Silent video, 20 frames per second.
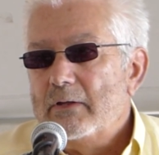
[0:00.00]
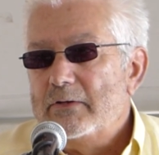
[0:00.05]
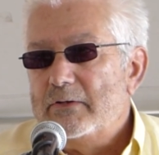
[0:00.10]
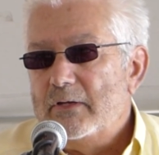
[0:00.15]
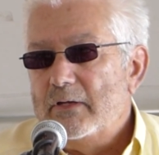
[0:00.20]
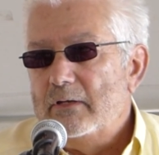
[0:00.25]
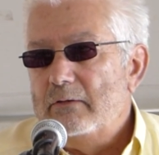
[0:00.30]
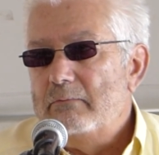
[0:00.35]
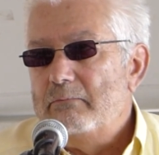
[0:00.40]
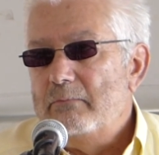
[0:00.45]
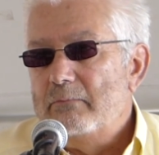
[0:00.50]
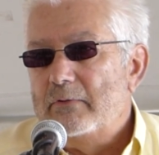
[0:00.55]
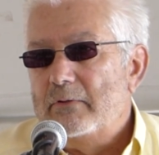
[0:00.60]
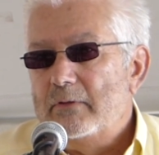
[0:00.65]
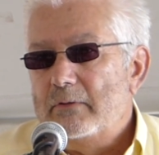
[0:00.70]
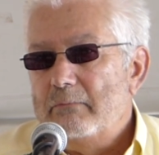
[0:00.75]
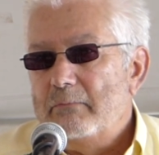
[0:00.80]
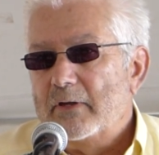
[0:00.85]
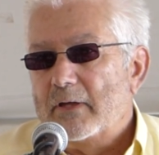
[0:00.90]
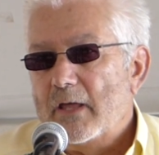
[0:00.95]
did
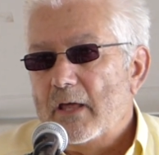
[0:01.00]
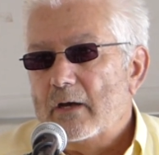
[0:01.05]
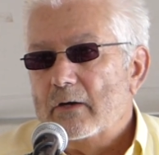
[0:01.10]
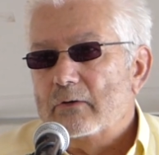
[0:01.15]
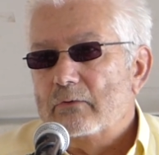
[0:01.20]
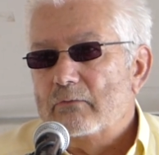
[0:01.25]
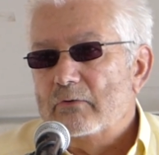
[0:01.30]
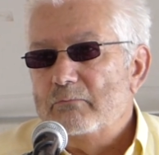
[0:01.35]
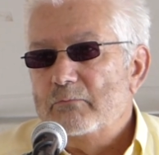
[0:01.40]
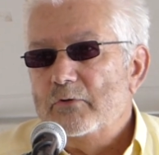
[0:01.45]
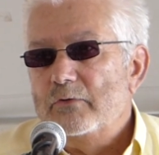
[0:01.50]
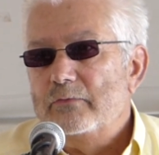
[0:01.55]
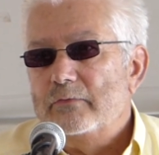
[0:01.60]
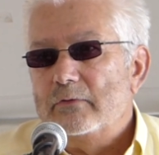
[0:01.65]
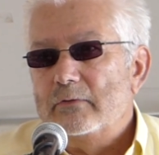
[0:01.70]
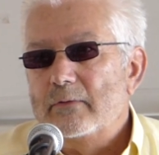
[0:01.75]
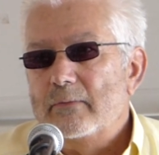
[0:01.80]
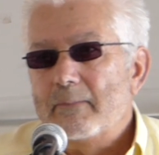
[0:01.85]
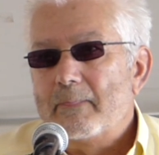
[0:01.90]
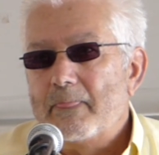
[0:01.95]
the mechanical
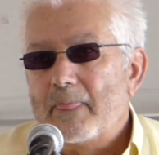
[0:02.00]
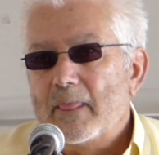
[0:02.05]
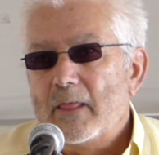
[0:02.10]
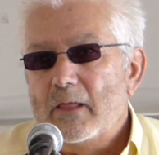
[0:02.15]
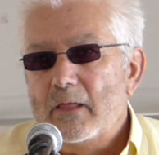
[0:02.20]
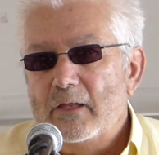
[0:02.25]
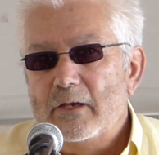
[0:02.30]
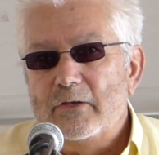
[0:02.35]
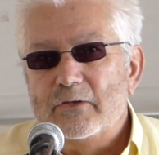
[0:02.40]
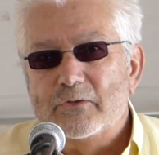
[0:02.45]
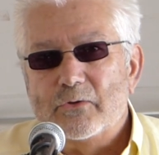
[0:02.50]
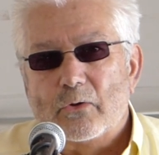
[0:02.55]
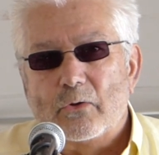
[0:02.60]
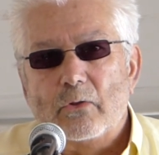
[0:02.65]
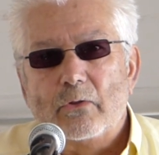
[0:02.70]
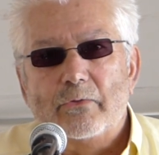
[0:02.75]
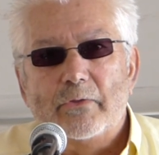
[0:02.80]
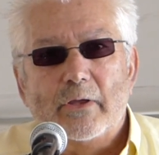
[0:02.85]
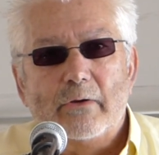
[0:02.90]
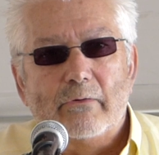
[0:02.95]
removal. And in
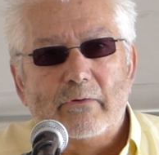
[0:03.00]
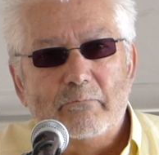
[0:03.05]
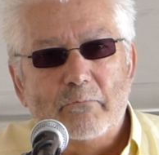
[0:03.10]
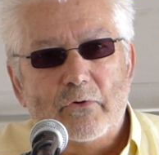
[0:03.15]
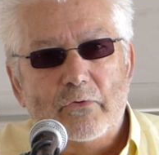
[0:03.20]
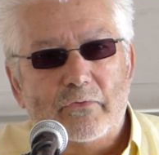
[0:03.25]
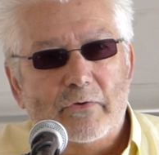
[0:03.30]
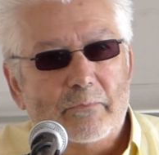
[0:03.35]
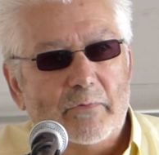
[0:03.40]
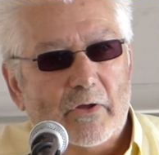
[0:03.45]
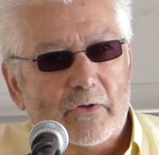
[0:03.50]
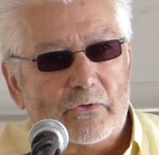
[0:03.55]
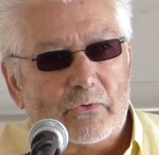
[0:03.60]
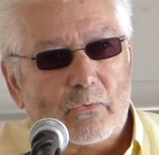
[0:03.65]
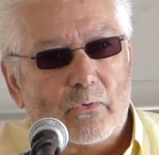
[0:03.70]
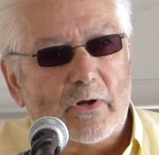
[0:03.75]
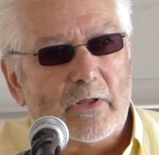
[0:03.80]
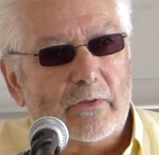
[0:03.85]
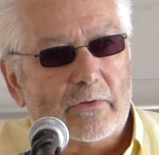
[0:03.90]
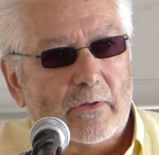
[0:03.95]
total, they removed about
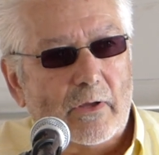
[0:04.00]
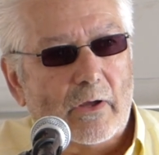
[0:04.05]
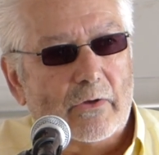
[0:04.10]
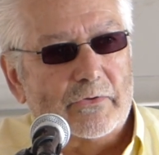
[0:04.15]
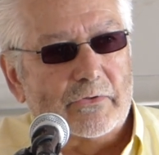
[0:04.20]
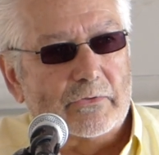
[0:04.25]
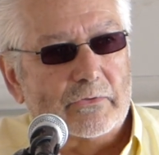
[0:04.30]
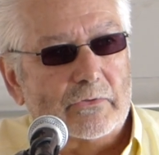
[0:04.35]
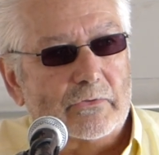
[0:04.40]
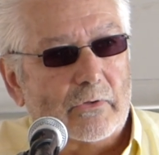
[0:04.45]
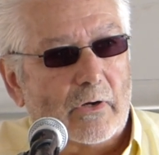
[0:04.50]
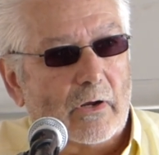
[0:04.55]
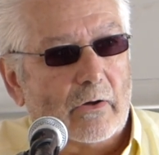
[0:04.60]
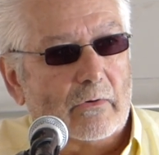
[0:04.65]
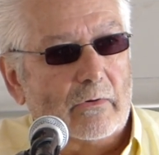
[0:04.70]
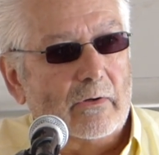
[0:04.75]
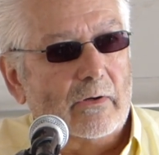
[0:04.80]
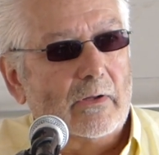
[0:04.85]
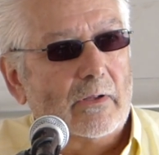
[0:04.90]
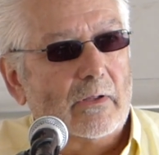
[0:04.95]
20,000 trout.